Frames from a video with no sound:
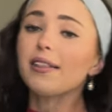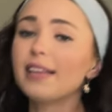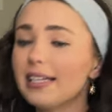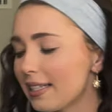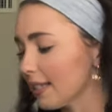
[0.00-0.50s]

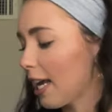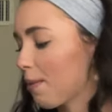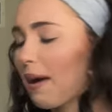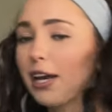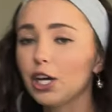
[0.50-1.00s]
this is like
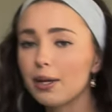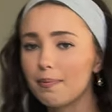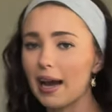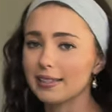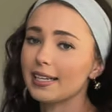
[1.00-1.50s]
my good
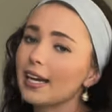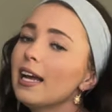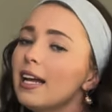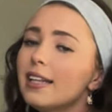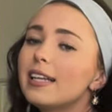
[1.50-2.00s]
basket.
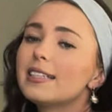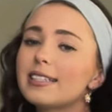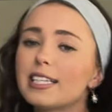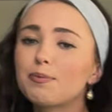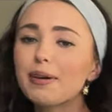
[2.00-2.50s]
This
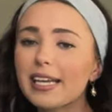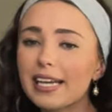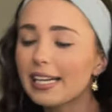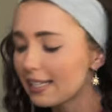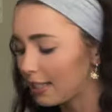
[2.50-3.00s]
is
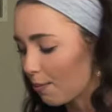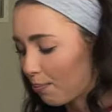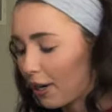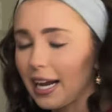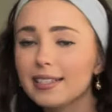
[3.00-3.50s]
bikinis that
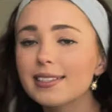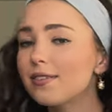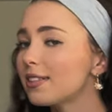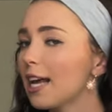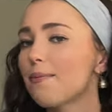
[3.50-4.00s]
brands have
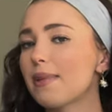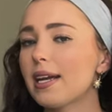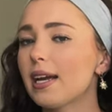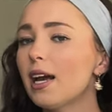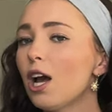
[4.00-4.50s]
sent me